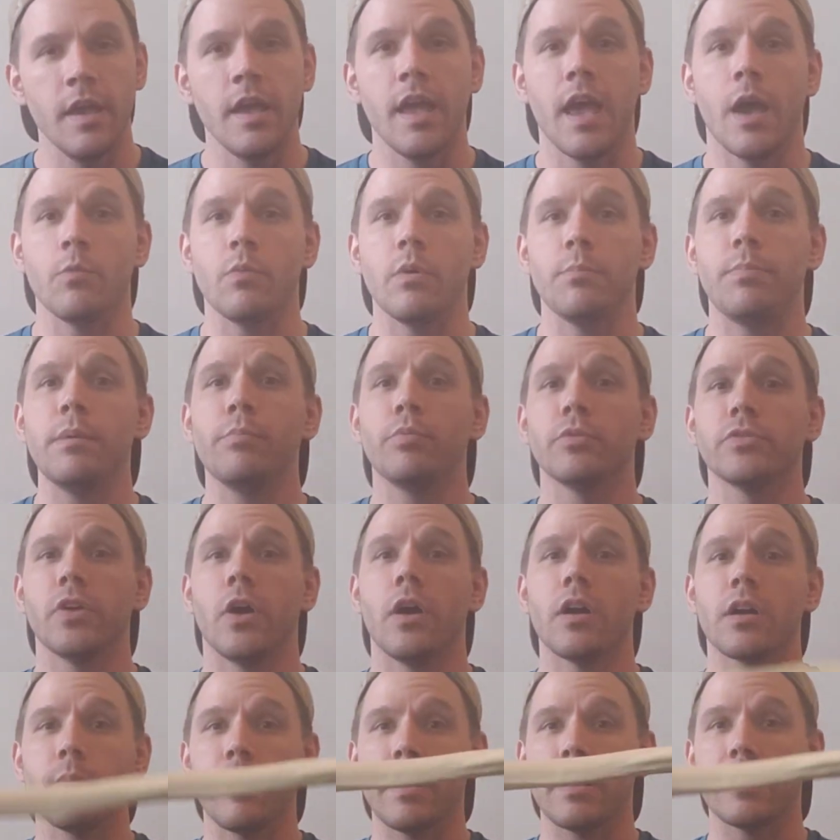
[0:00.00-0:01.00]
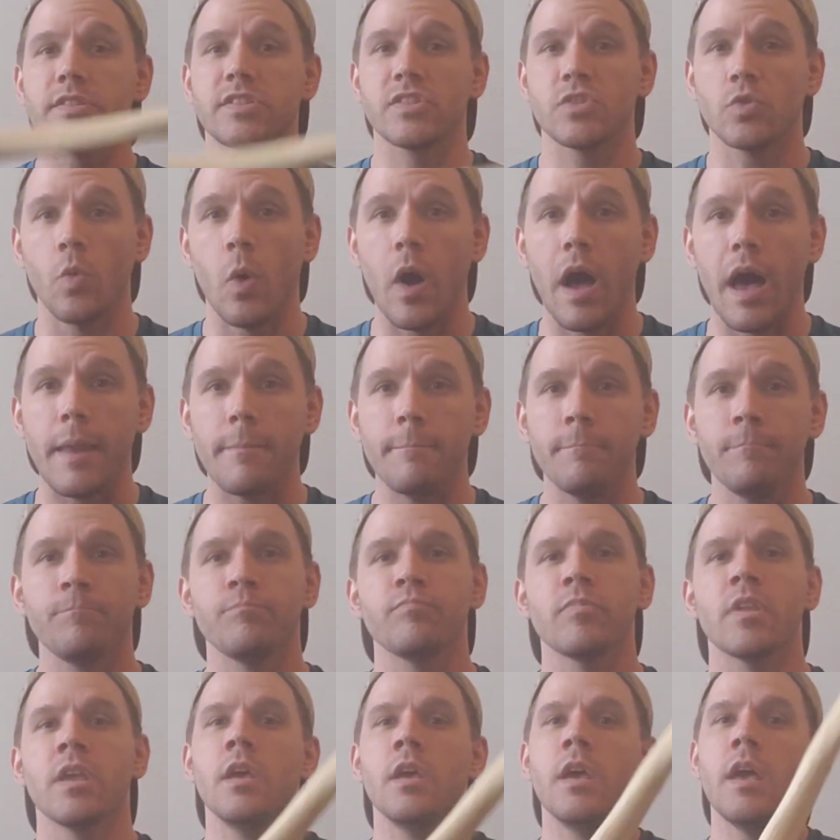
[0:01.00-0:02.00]
And when people talk about a squat,
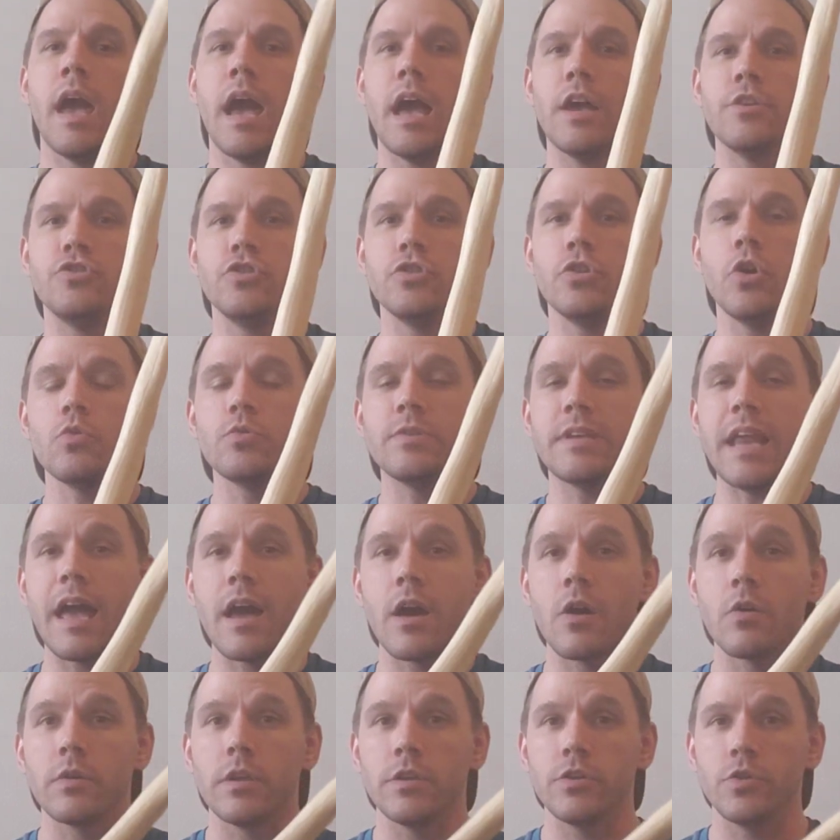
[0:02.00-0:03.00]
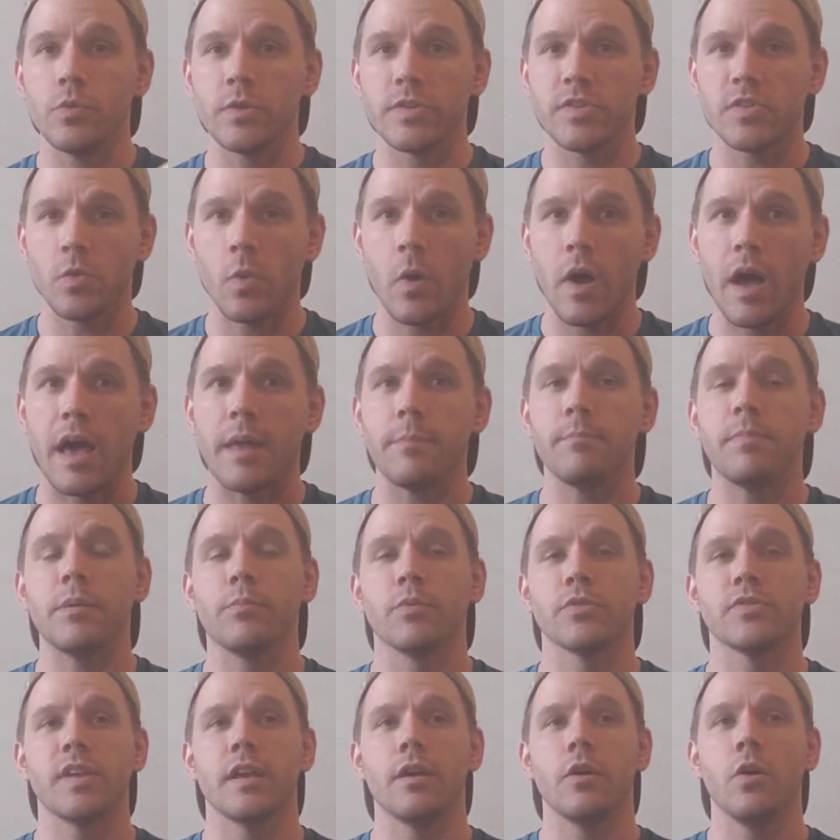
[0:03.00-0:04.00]
as you go down into a squat,
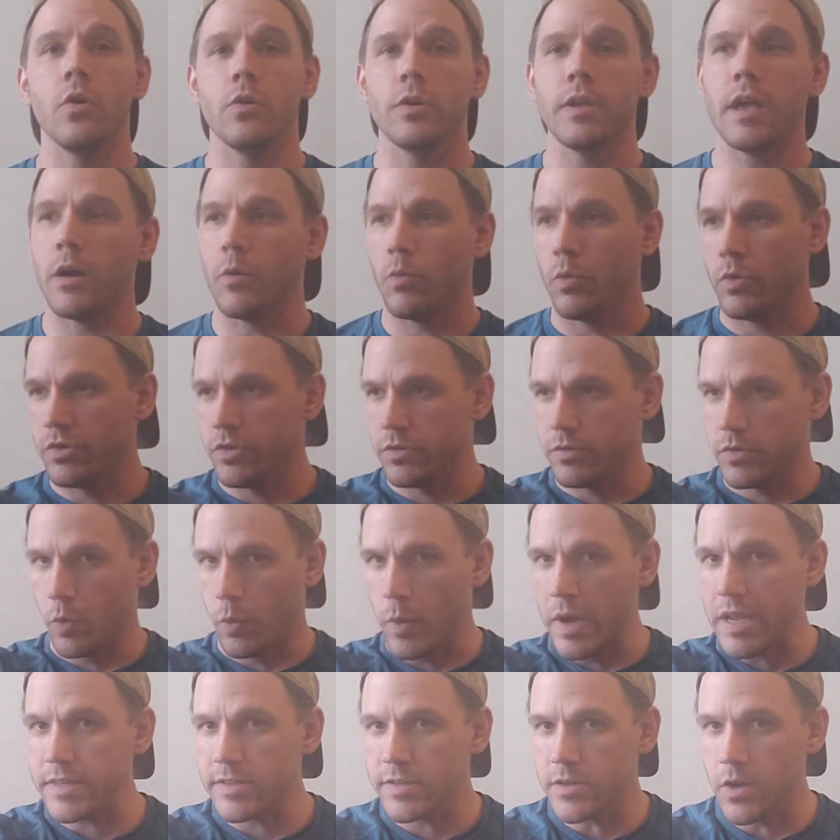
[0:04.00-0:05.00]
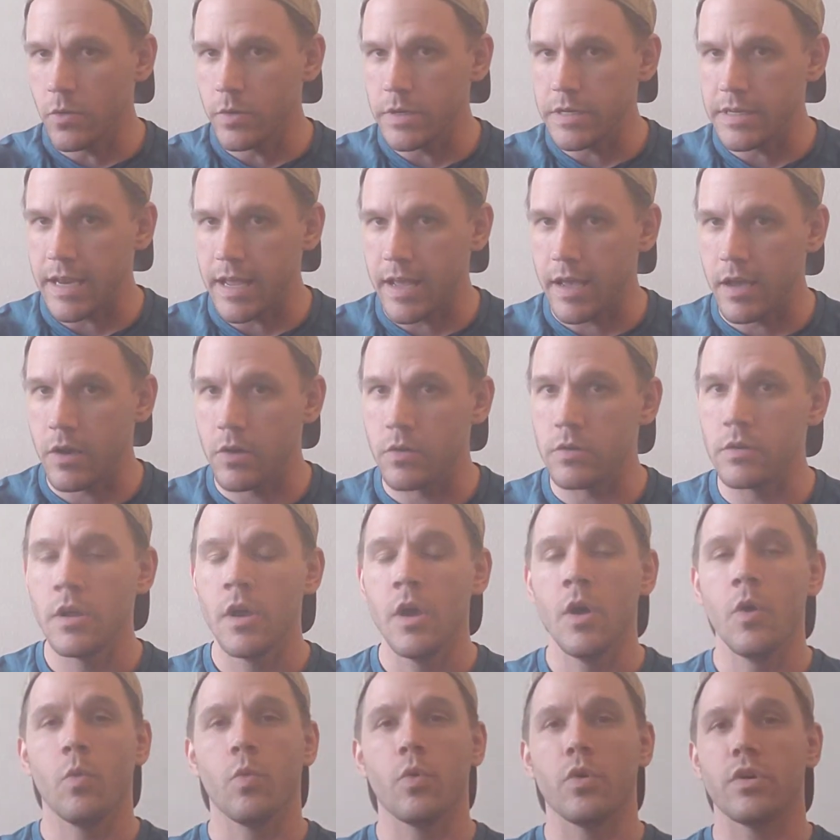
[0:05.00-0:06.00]
people say, oh yeah, well, the weight's going down.
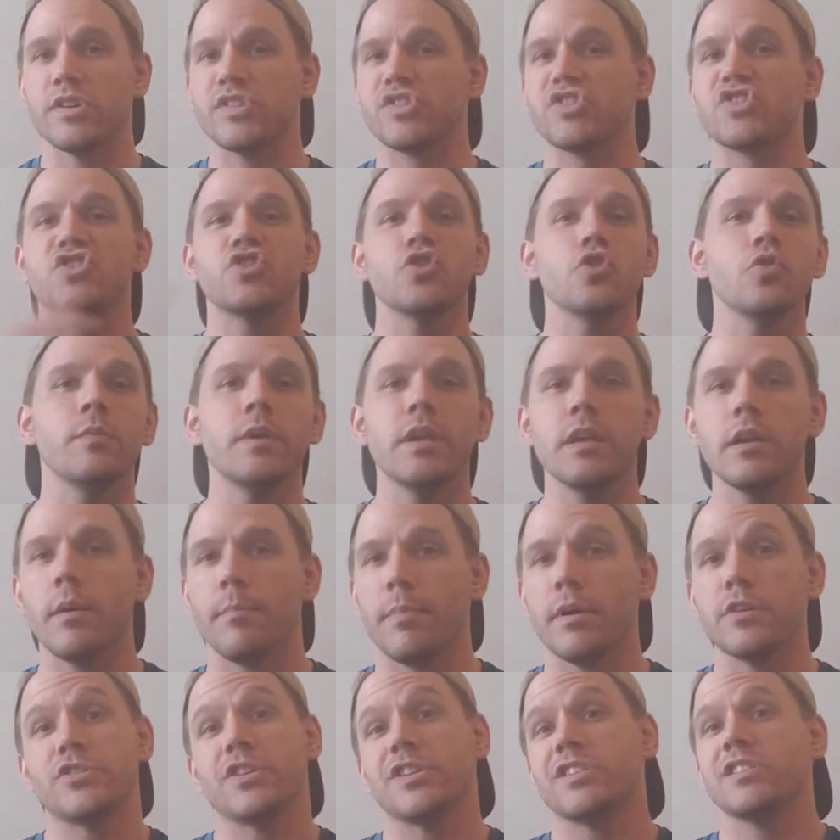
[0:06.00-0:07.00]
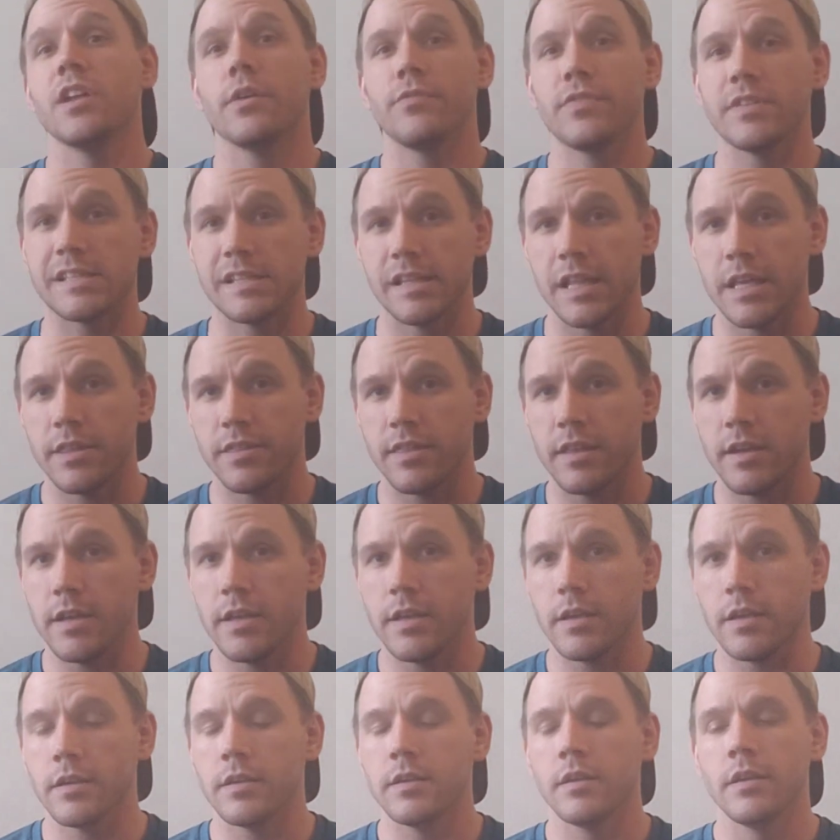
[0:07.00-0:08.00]
We're assuming a bunch of stuff is
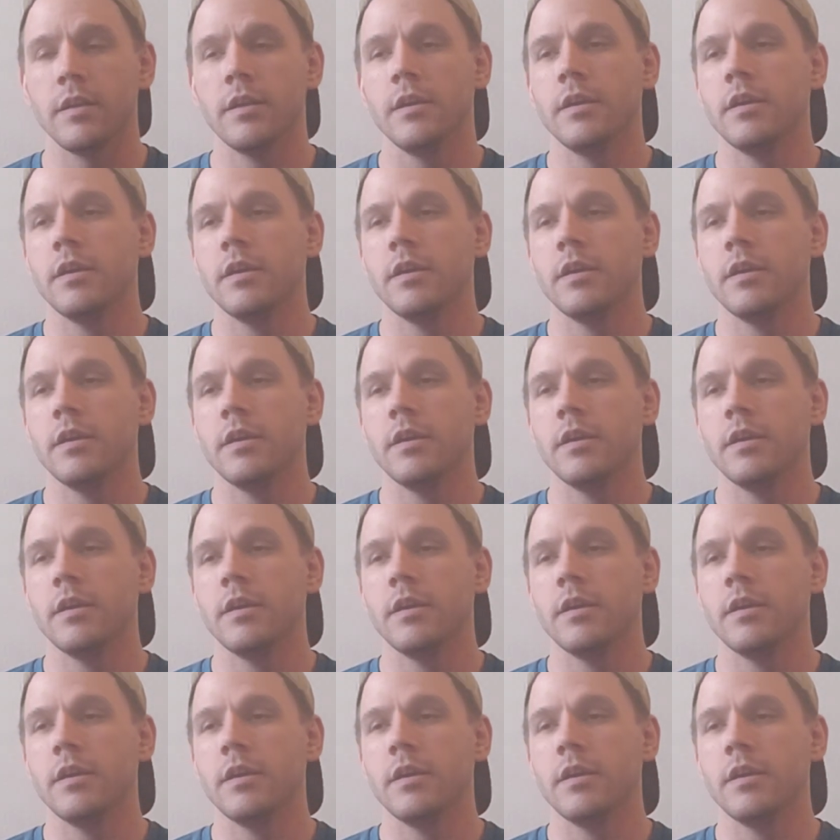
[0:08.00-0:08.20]
lengthening.